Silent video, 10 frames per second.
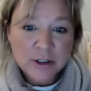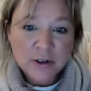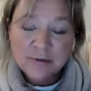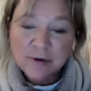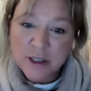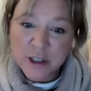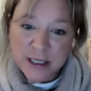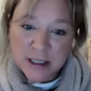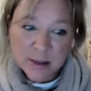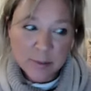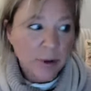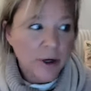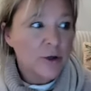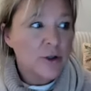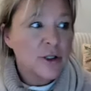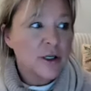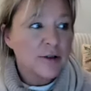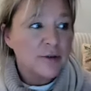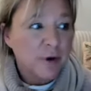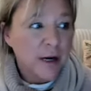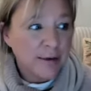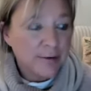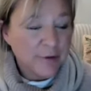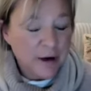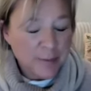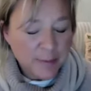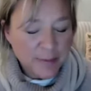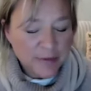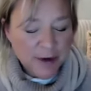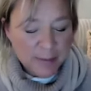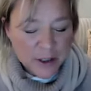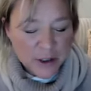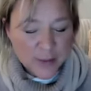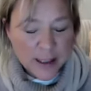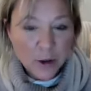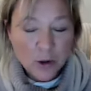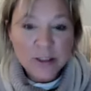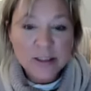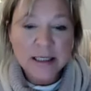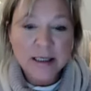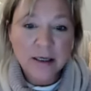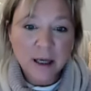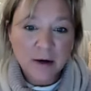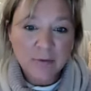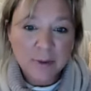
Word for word: It's a very gentle approach, and it's great, very very much about loyalty and love.